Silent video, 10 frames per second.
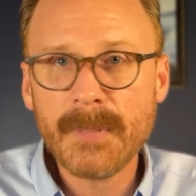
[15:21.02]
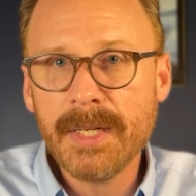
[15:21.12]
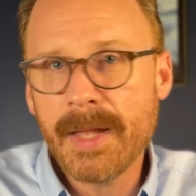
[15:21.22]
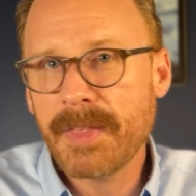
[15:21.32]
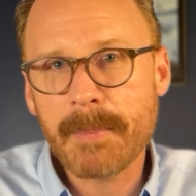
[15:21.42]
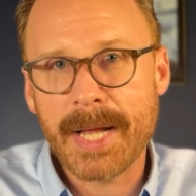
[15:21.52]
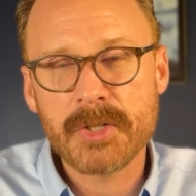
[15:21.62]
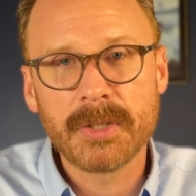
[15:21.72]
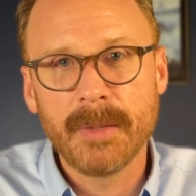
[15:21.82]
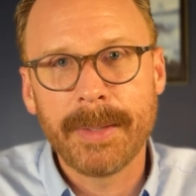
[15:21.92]
Nothing
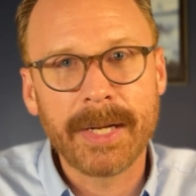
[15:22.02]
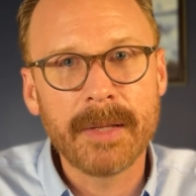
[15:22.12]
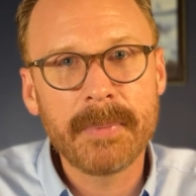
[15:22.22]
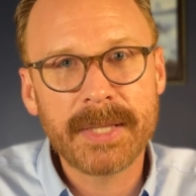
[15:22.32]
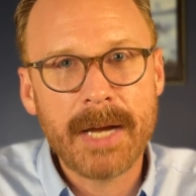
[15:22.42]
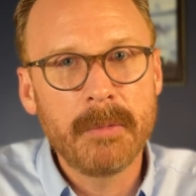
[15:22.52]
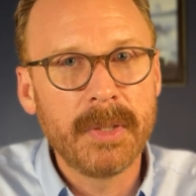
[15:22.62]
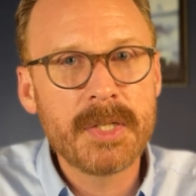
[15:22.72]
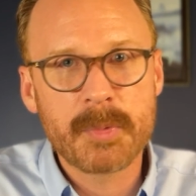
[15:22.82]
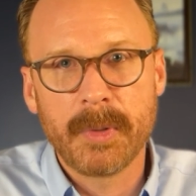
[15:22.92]
magical about it. But that
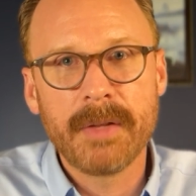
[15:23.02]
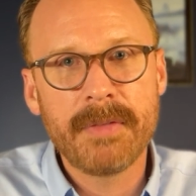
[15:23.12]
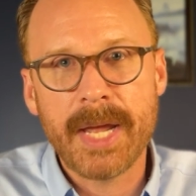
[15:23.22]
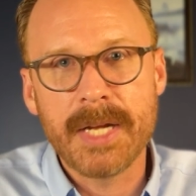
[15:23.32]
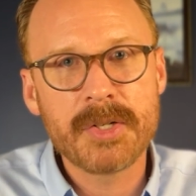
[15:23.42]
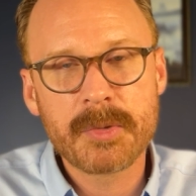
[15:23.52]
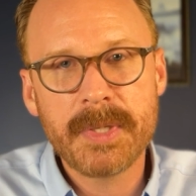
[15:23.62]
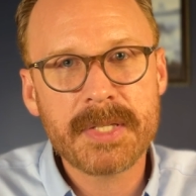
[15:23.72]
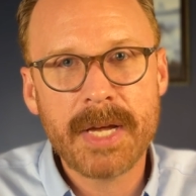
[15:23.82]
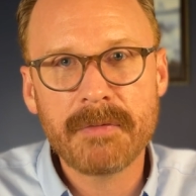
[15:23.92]
was one of the ages
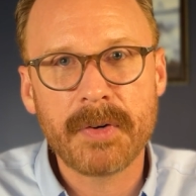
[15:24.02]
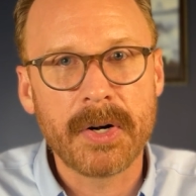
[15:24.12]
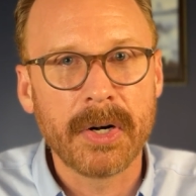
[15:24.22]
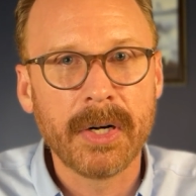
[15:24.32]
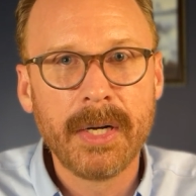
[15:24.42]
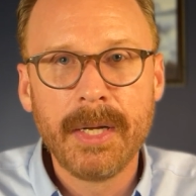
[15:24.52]
we set for her.